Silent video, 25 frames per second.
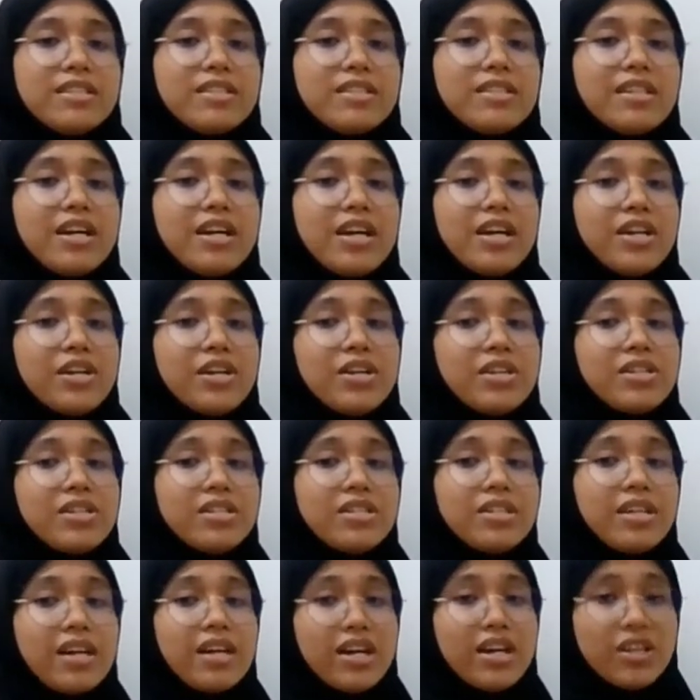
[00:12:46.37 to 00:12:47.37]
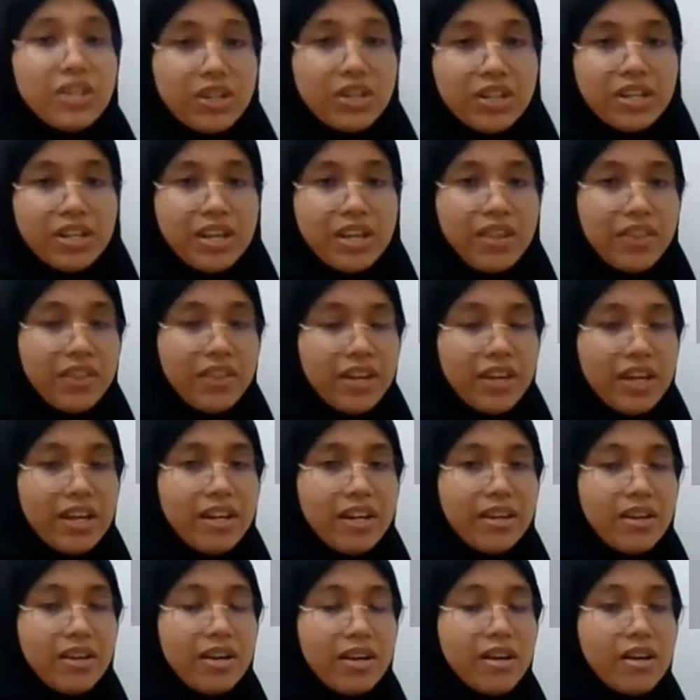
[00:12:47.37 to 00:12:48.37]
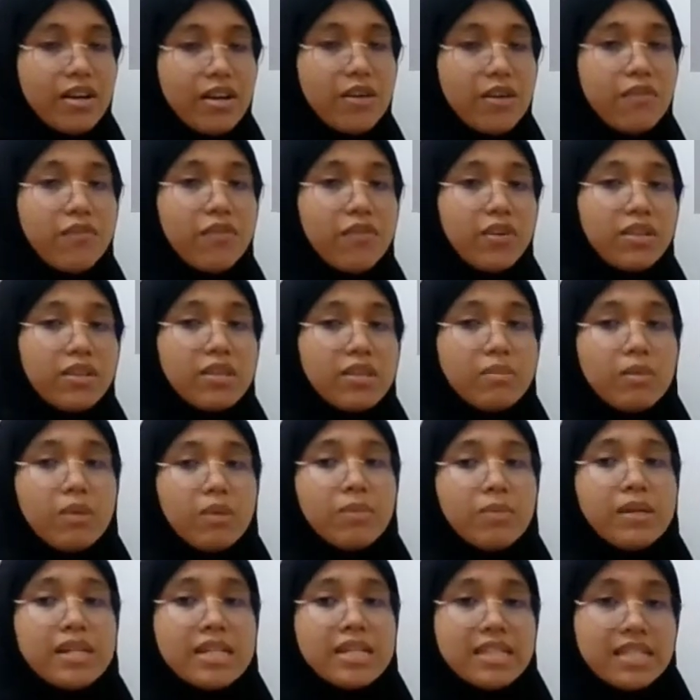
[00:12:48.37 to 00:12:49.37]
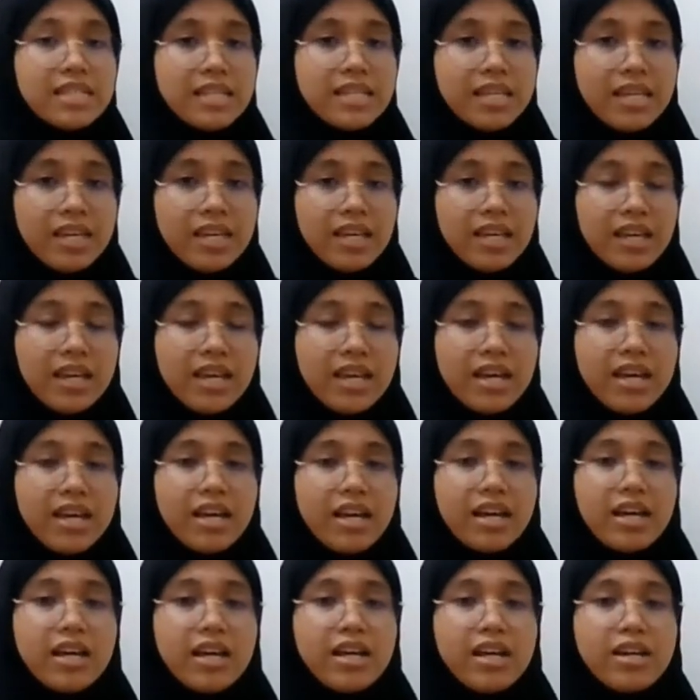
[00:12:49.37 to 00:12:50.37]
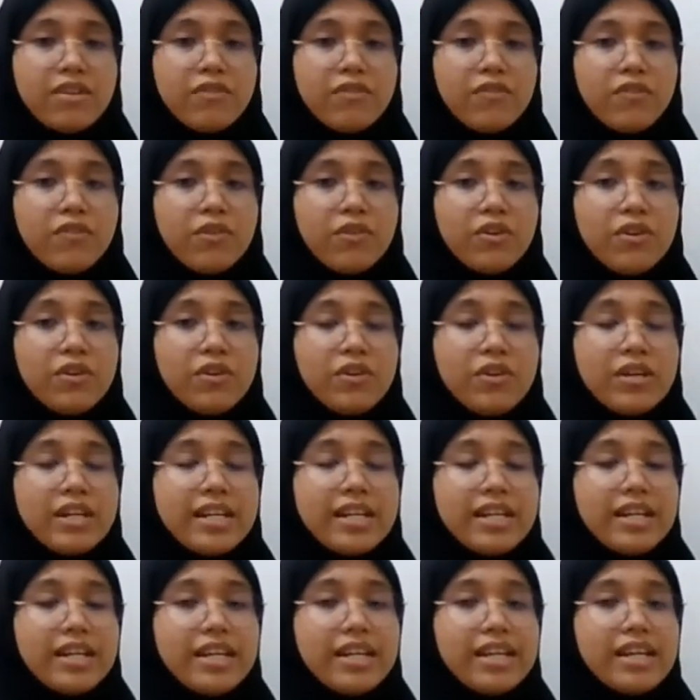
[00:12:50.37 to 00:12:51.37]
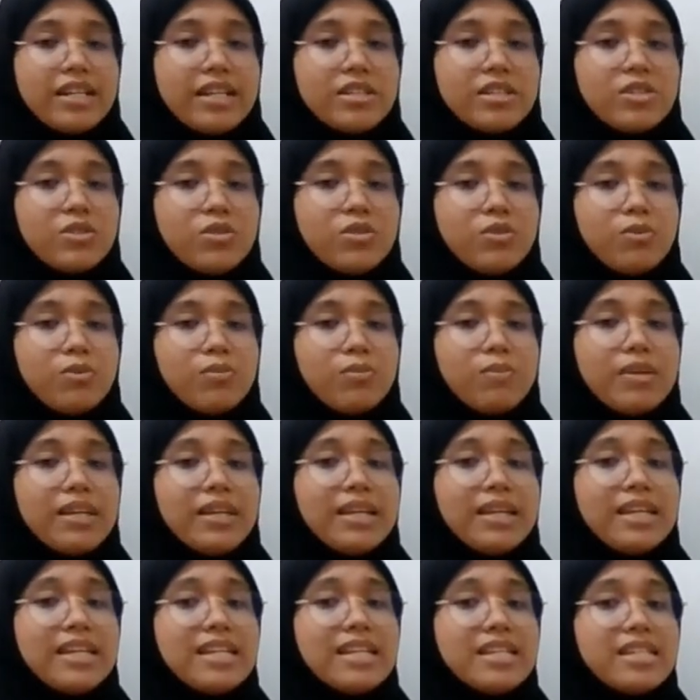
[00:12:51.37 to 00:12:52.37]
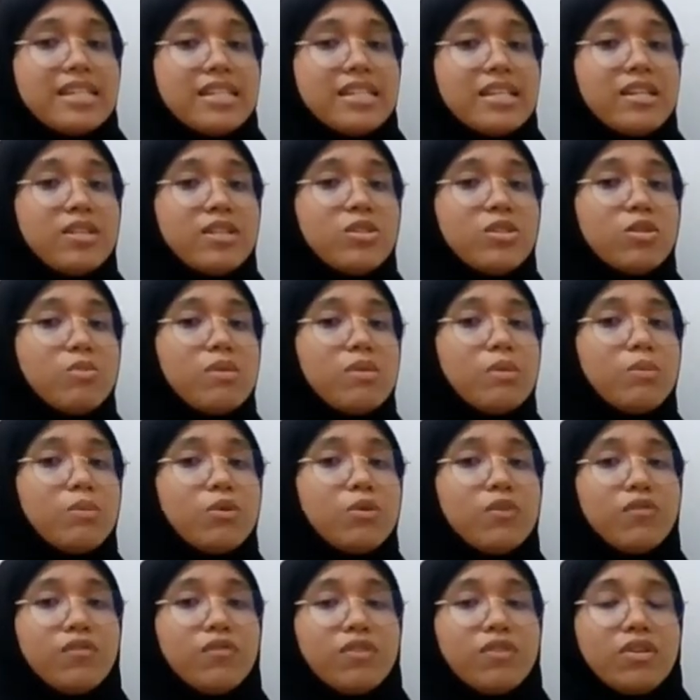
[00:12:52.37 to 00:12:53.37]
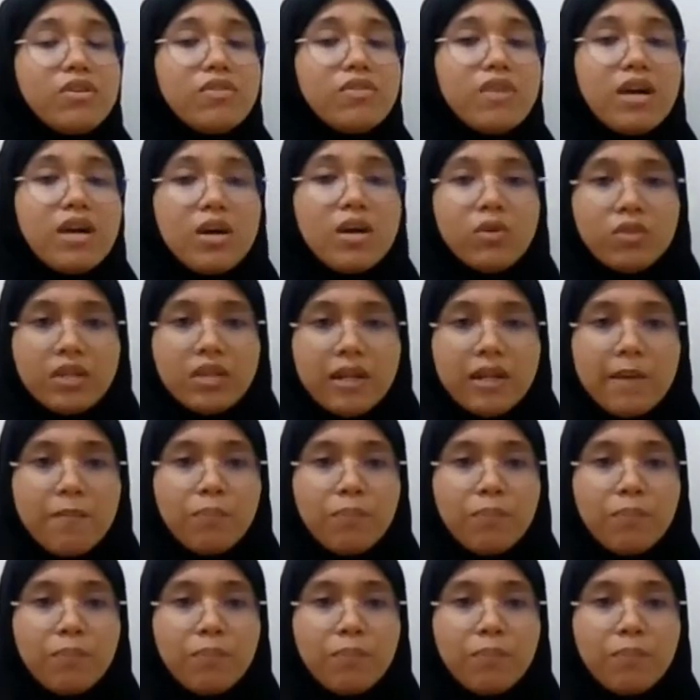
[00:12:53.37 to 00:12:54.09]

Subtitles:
tires underneath it for the mobility and for it to be easy to be moved around.